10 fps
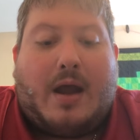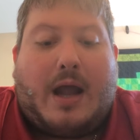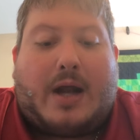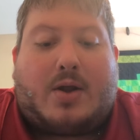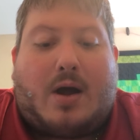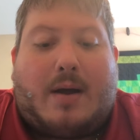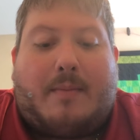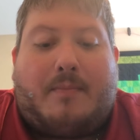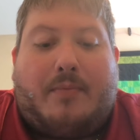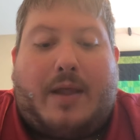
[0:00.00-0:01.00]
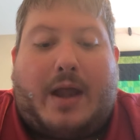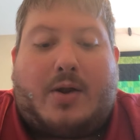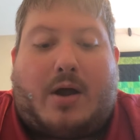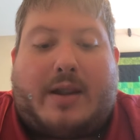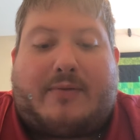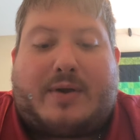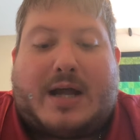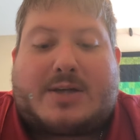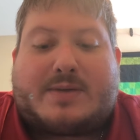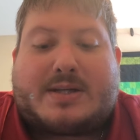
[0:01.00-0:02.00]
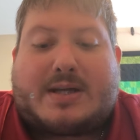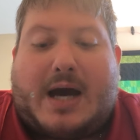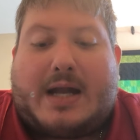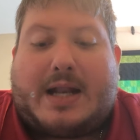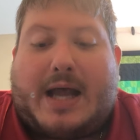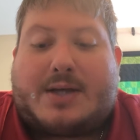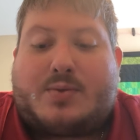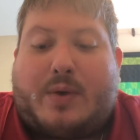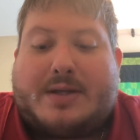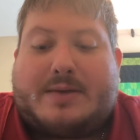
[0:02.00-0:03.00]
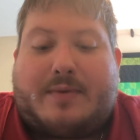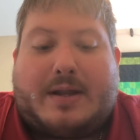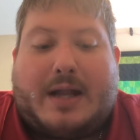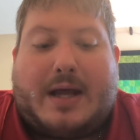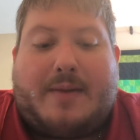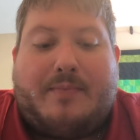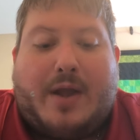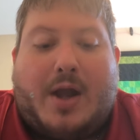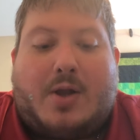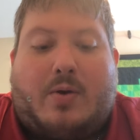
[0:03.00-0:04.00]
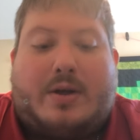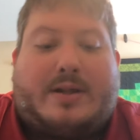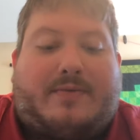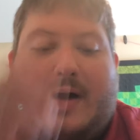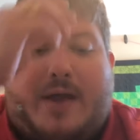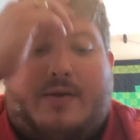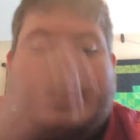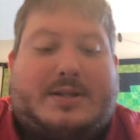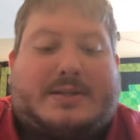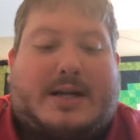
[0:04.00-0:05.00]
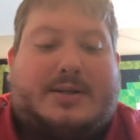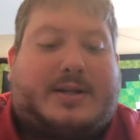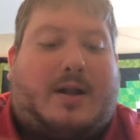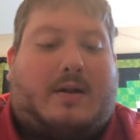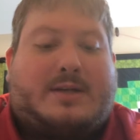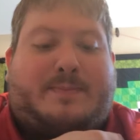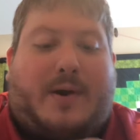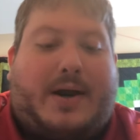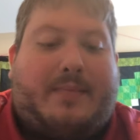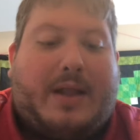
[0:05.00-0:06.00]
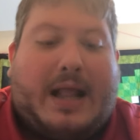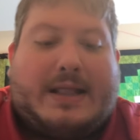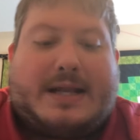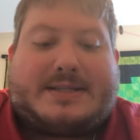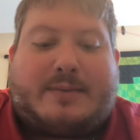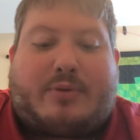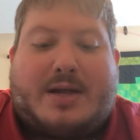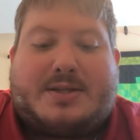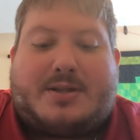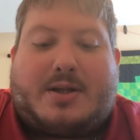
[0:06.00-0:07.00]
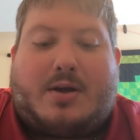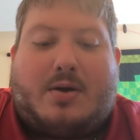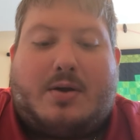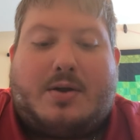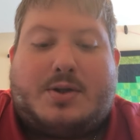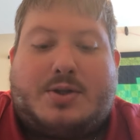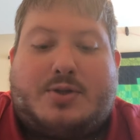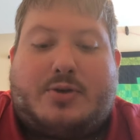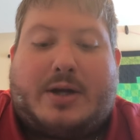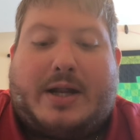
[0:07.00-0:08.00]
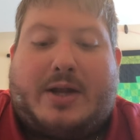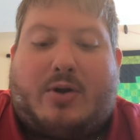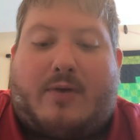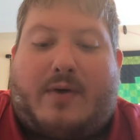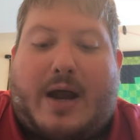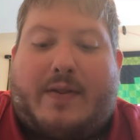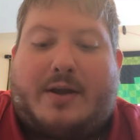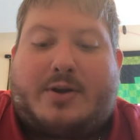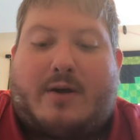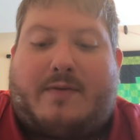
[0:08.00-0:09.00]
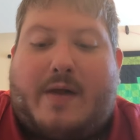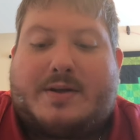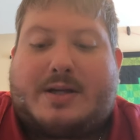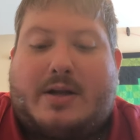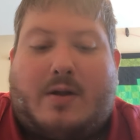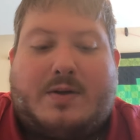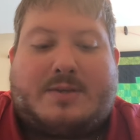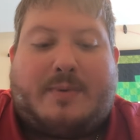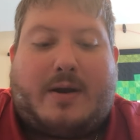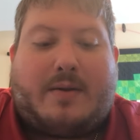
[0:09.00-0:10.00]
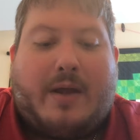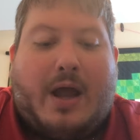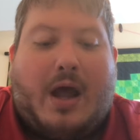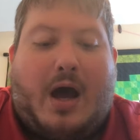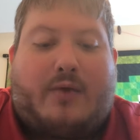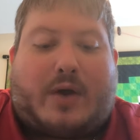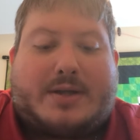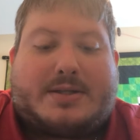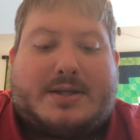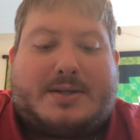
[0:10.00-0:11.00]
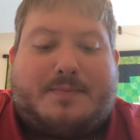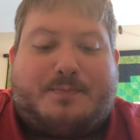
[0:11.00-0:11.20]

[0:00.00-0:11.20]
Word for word: and and calling thy friend Lazarus as God hast raised him from the dead. Glory to the Father, and to the Son, and to the Holy Spirit. Let us sing praises to the Trinity, glorifying the eternal Father, Son, and Holy Spirit of righteousness.